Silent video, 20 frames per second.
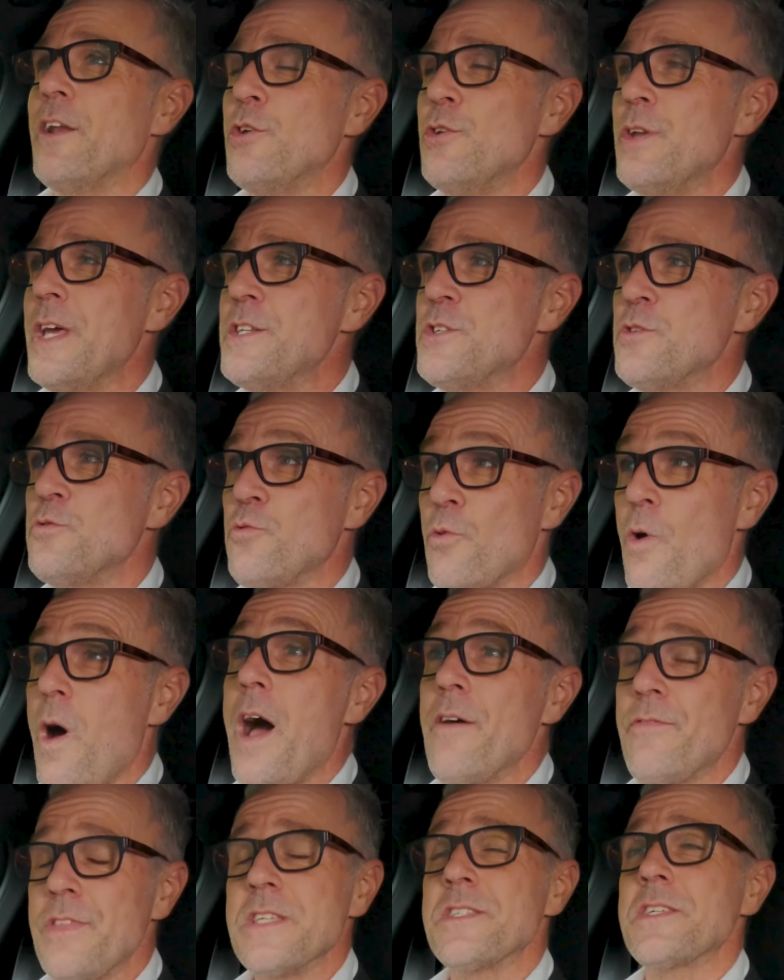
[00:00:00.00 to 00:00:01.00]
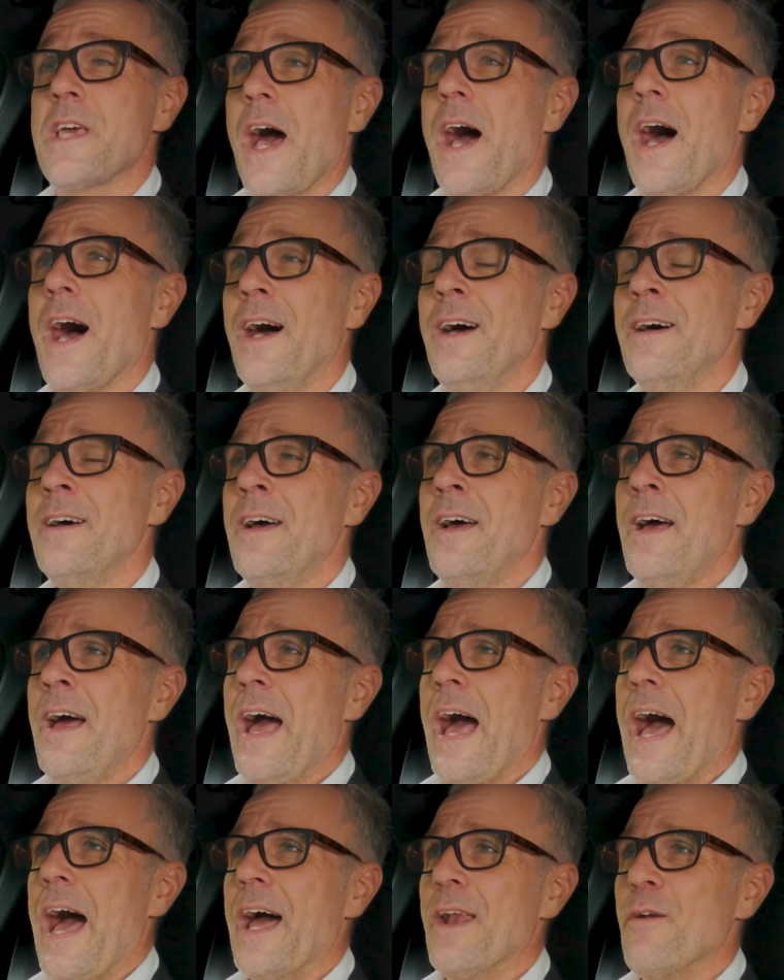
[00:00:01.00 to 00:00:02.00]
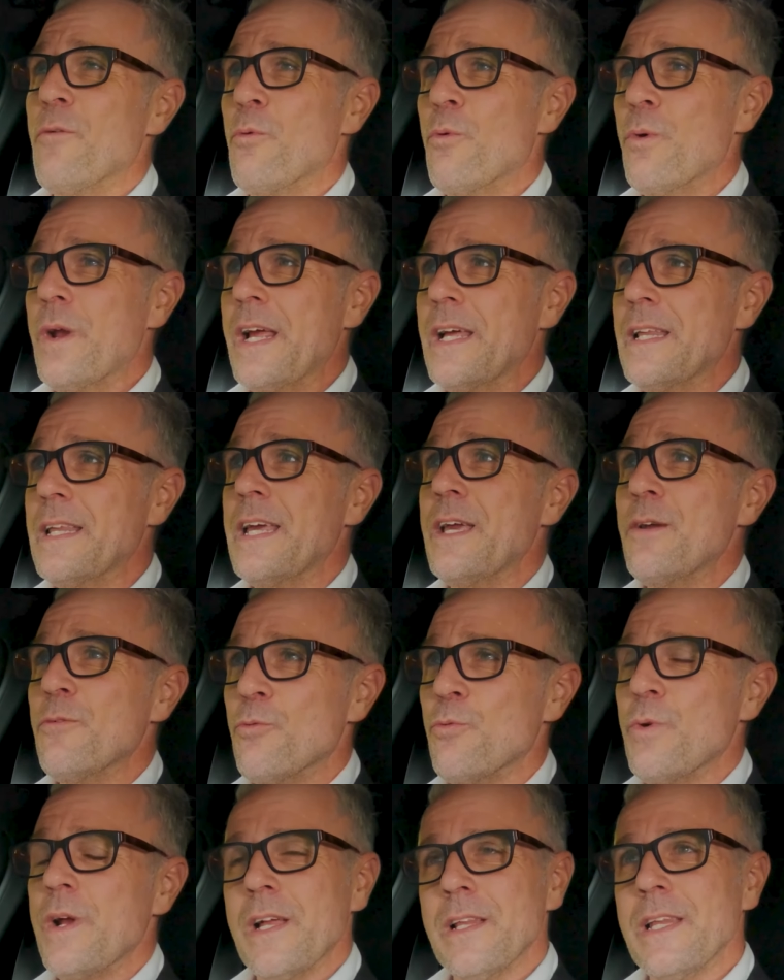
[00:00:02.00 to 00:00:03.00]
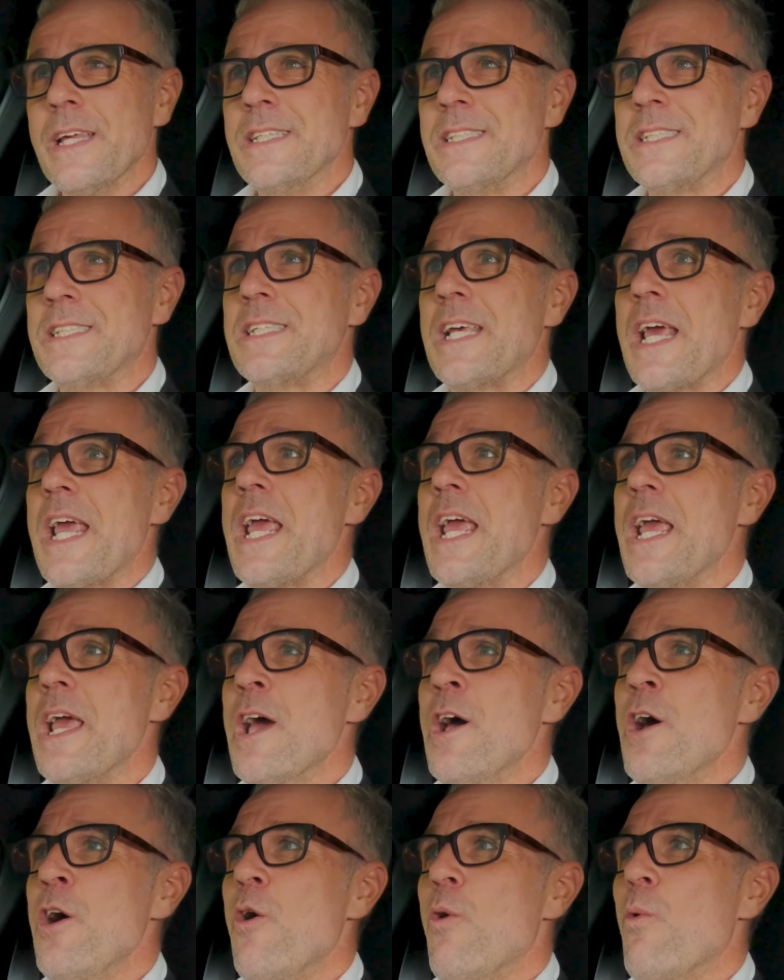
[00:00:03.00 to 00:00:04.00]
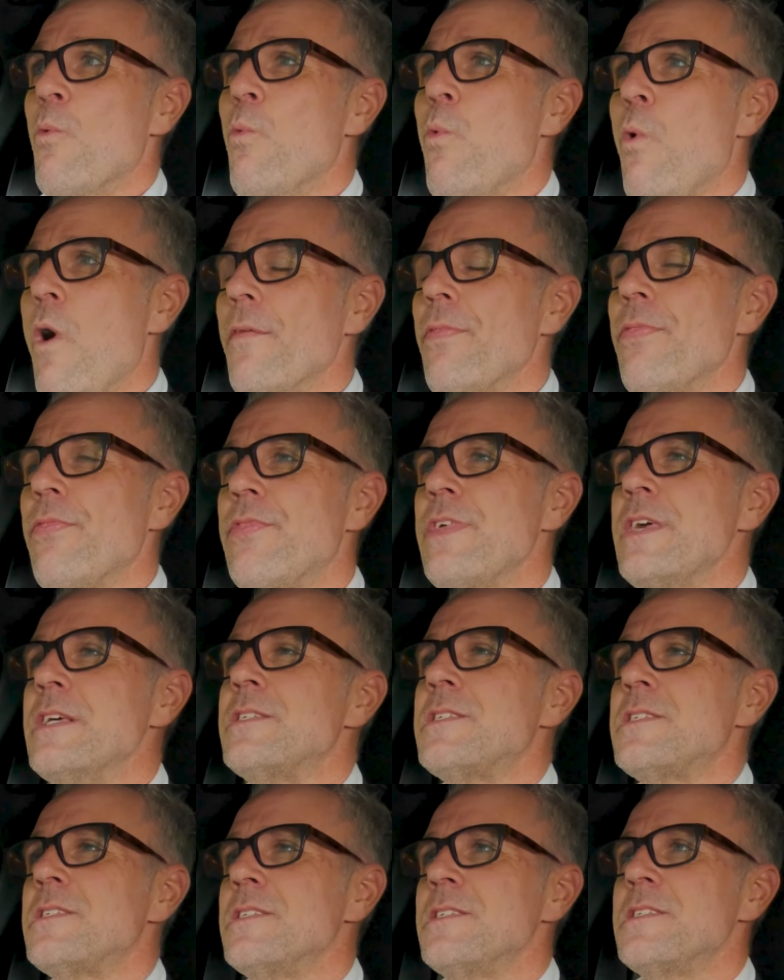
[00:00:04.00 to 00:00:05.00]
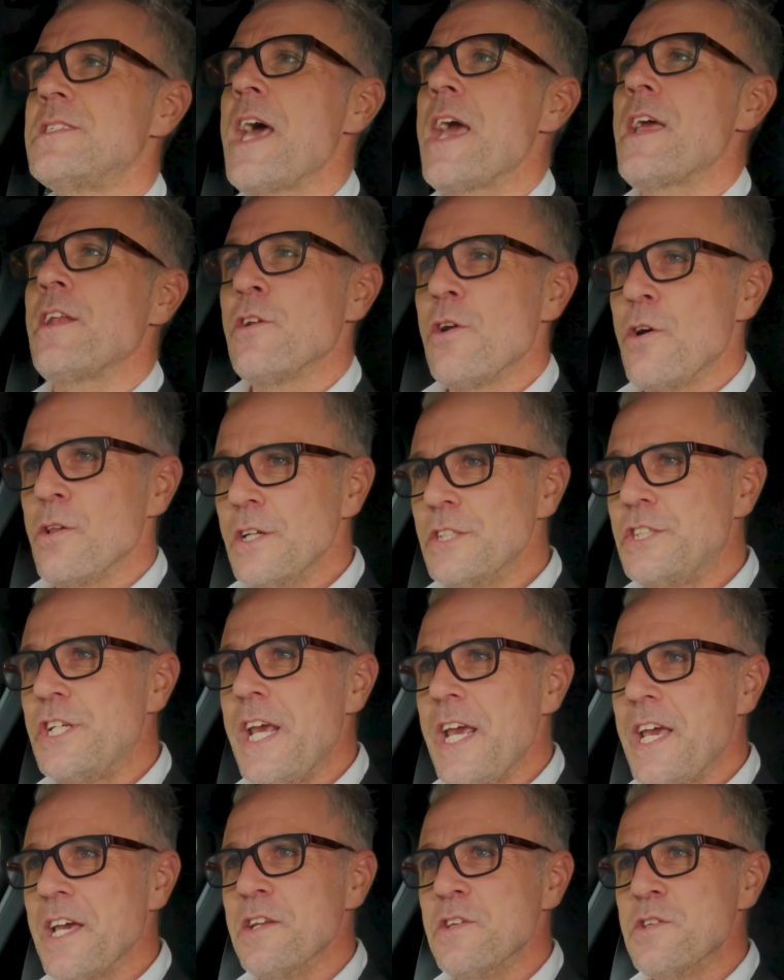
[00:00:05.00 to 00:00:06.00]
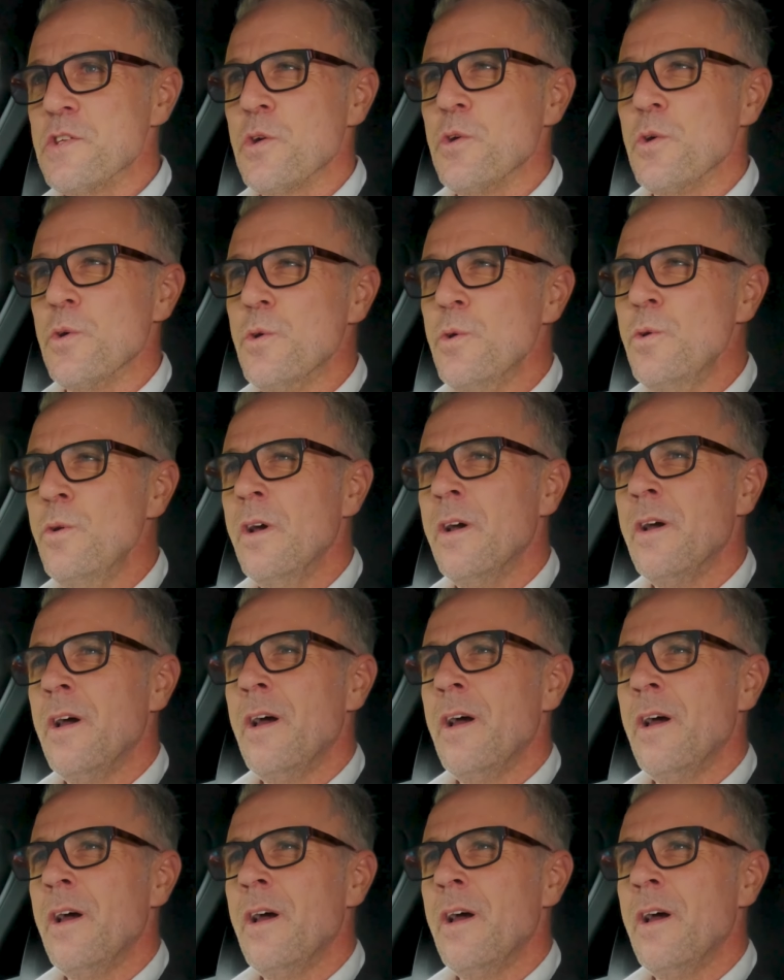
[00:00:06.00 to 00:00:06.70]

You need to drive this car and really, really see what this technology can do